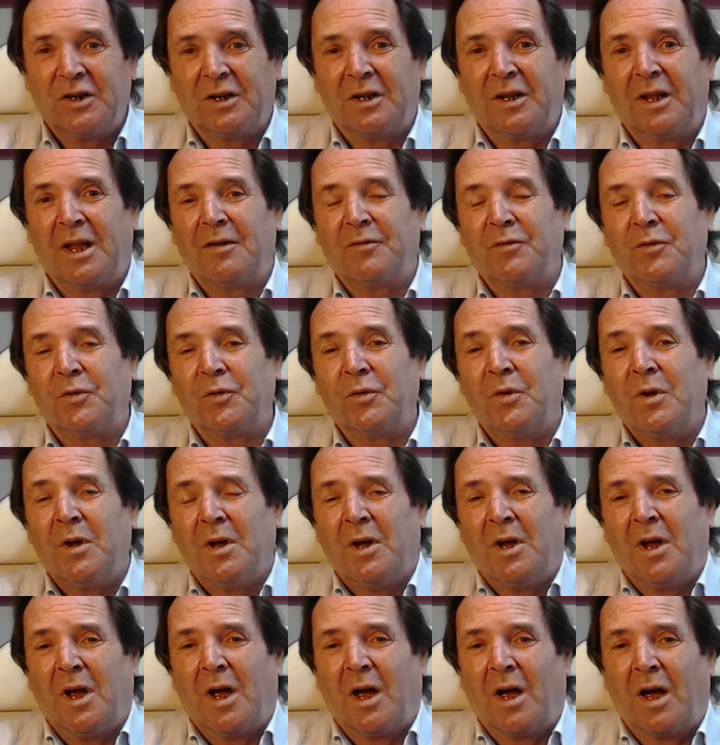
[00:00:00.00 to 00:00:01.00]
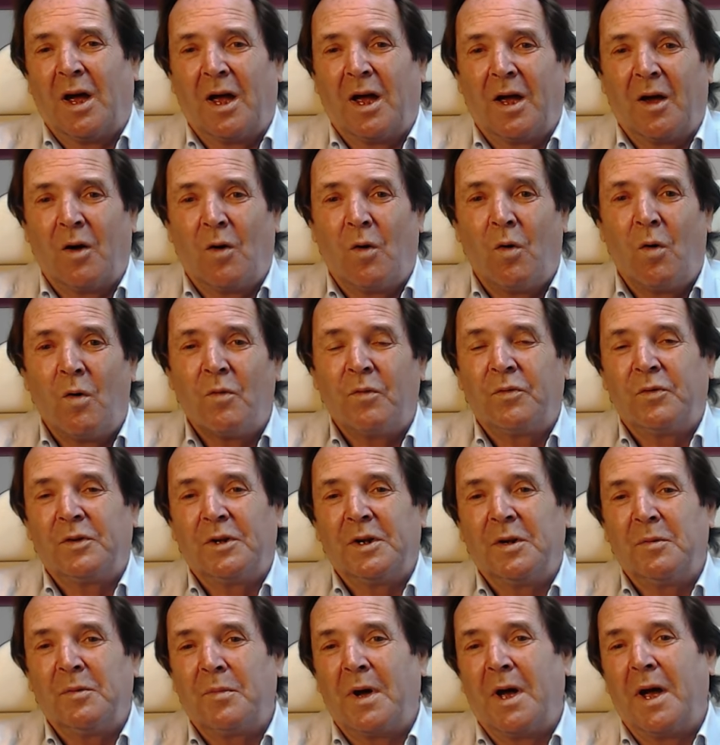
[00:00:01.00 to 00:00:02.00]
level, hopefully
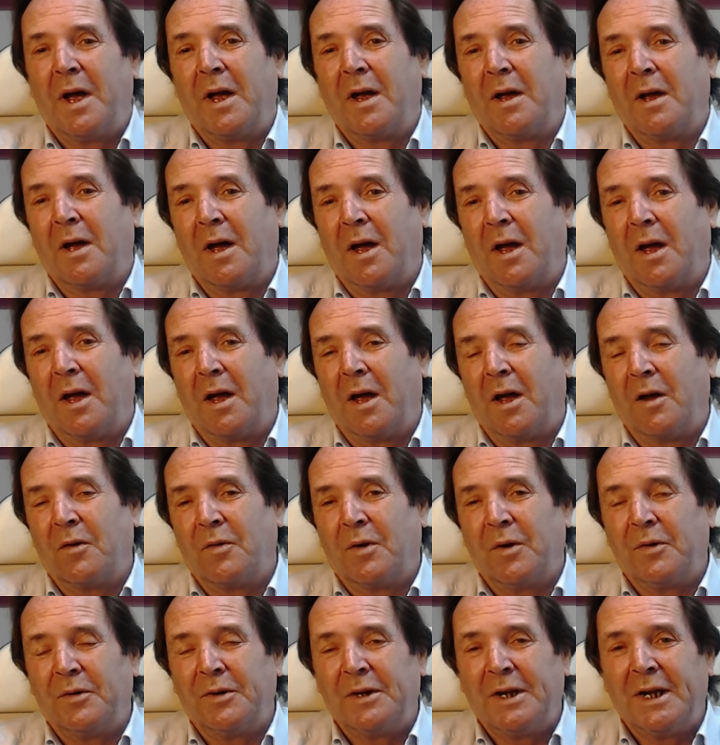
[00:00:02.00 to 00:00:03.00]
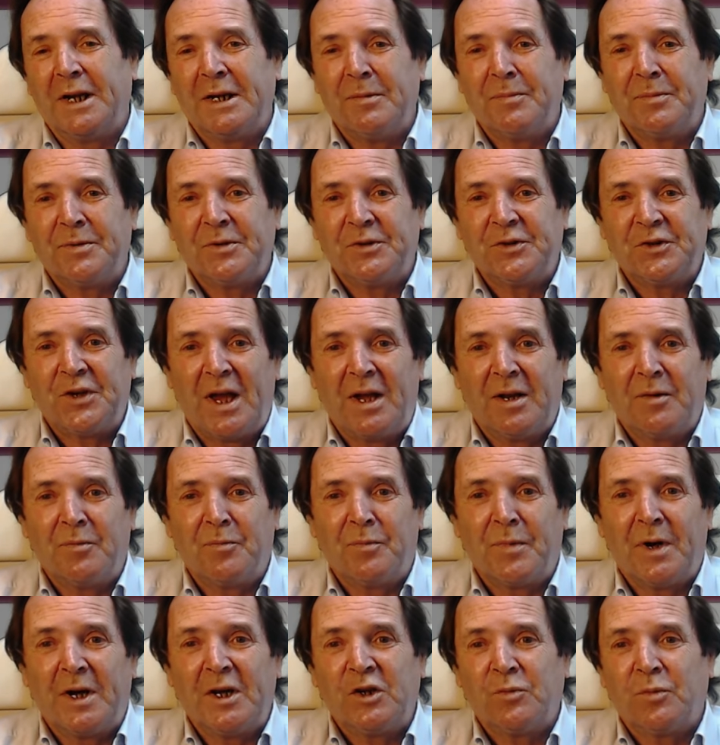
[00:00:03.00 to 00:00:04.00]
by around 80%
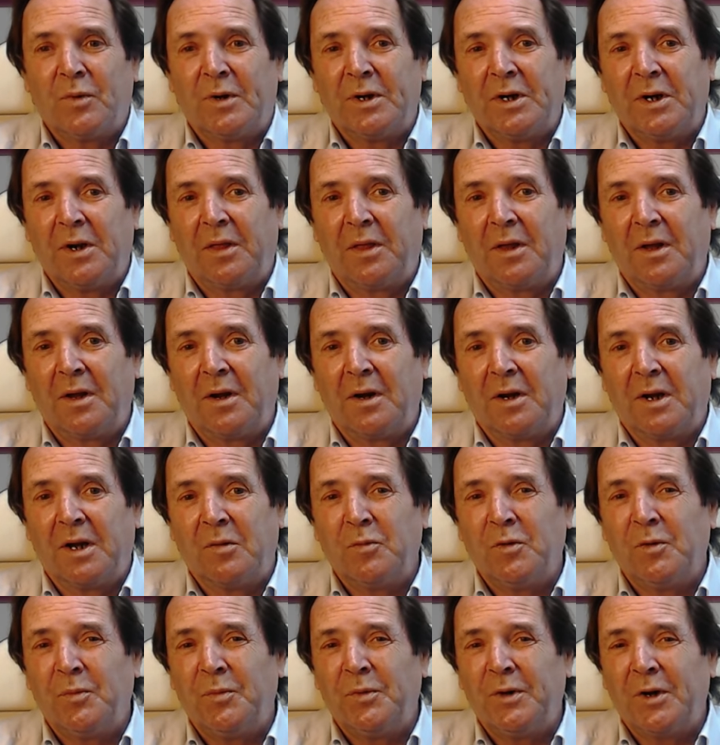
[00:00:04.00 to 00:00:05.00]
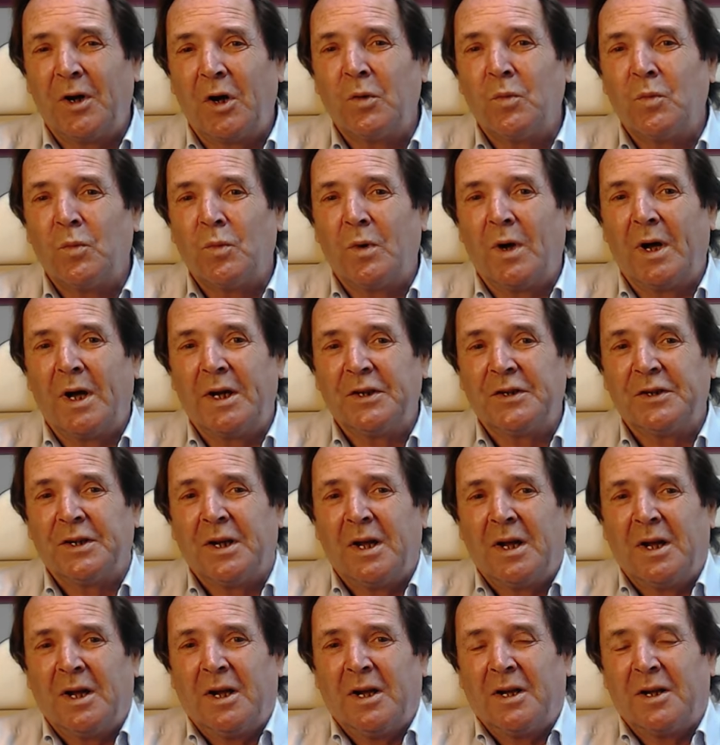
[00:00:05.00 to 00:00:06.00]
by 2030. It would be unwise
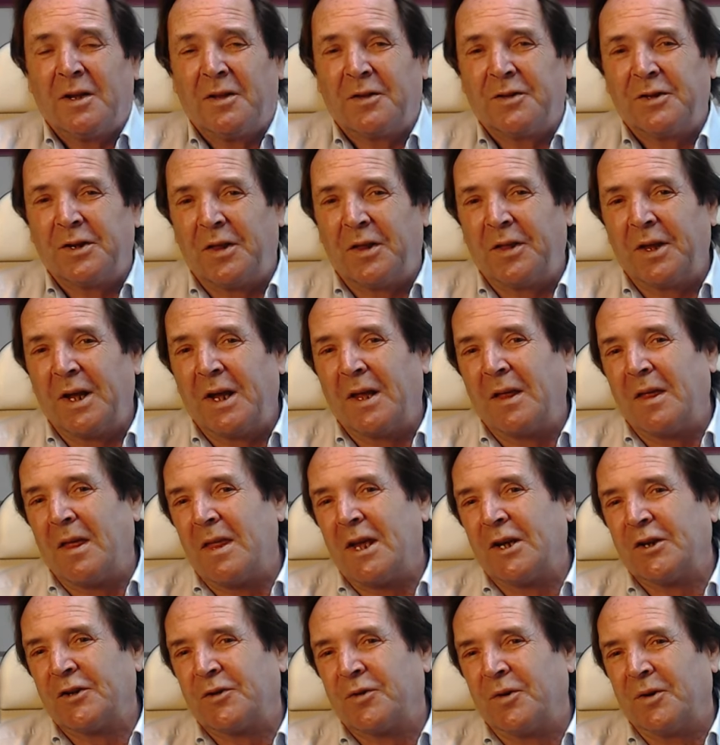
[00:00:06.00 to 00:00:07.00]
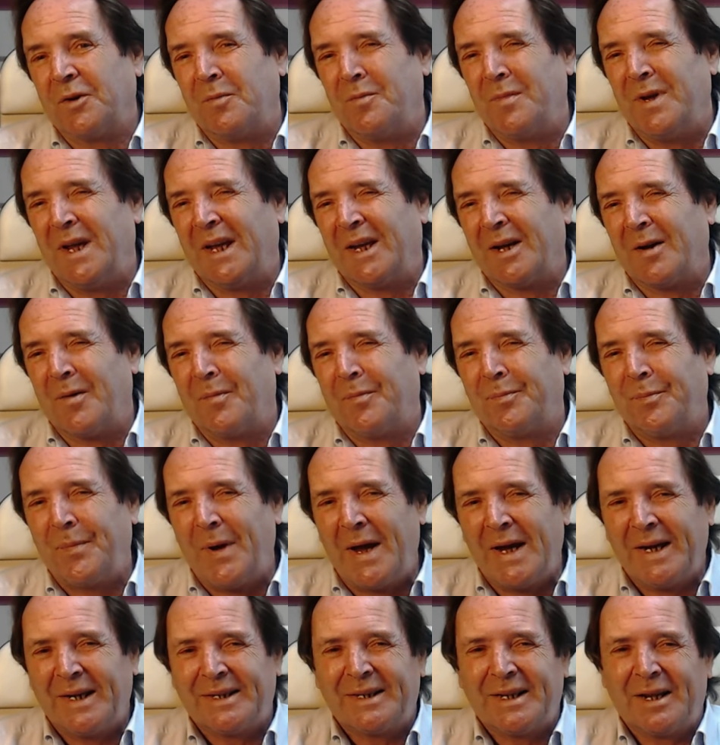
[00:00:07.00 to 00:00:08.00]
to think that that's going to make a
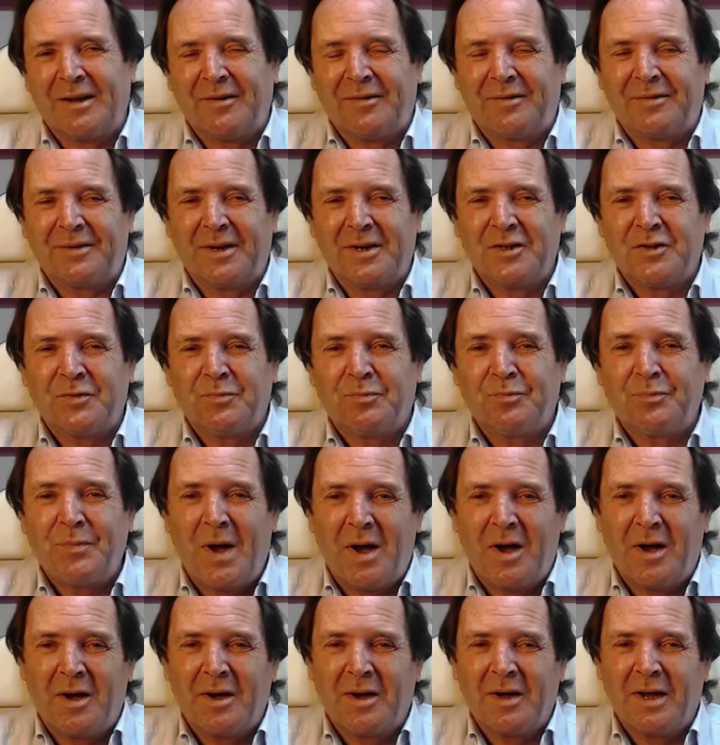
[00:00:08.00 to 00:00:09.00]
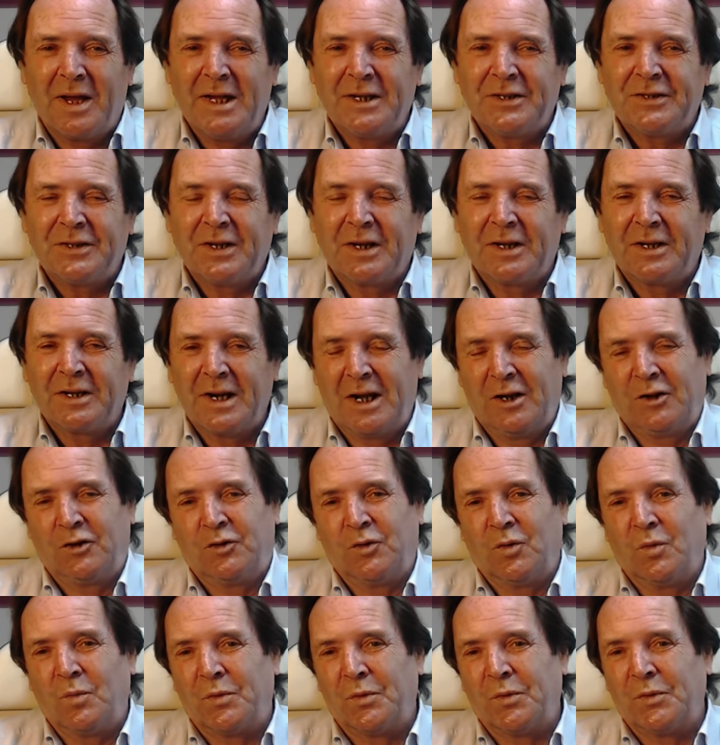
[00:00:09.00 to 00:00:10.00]
big difference, but it's a gradual
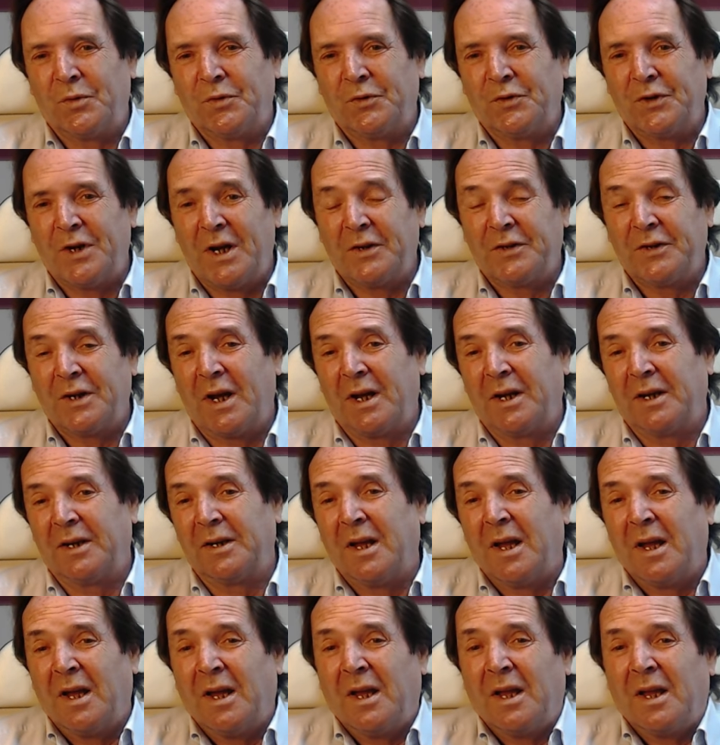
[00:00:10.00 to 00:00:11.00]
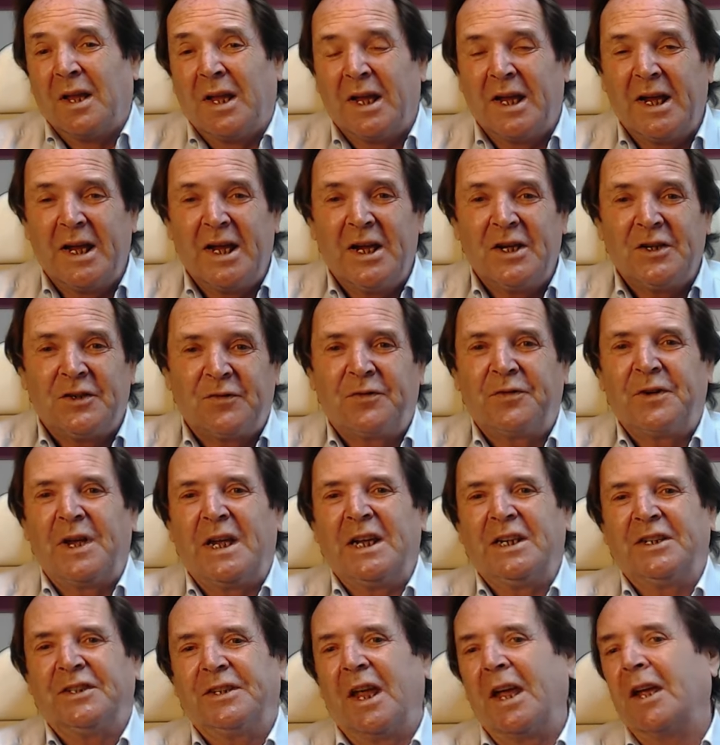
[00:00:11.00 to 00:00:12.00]
process, and it is
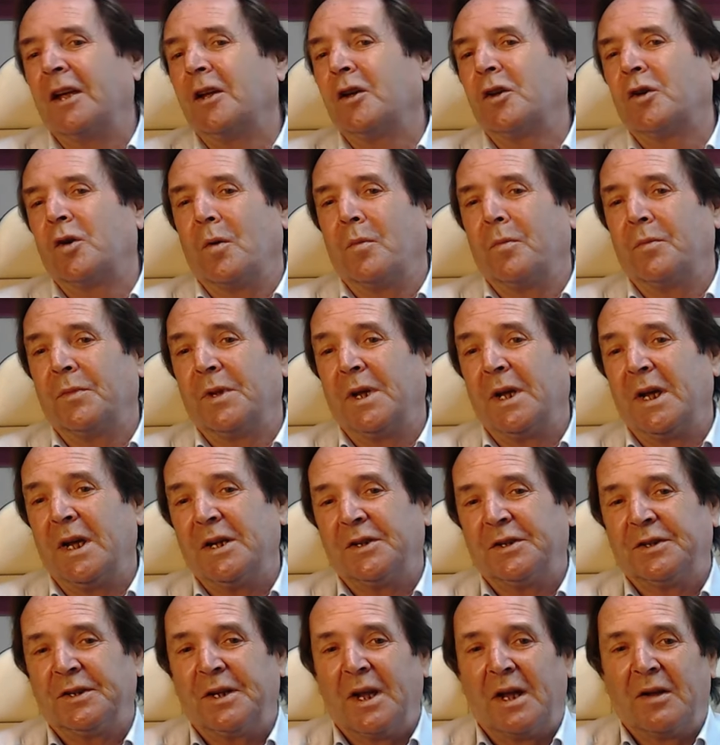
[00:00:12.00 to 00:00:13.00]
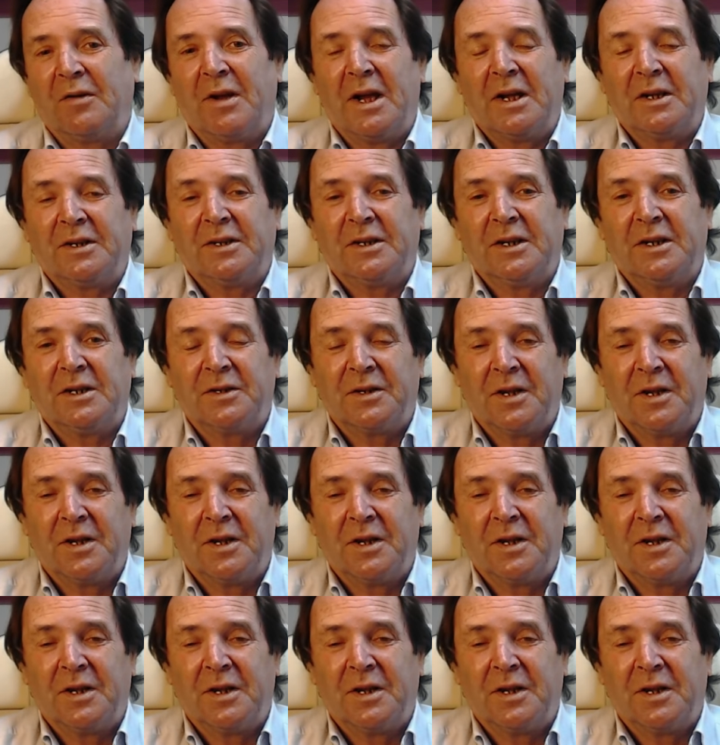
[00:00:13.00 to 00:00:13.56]
fixed income that is directed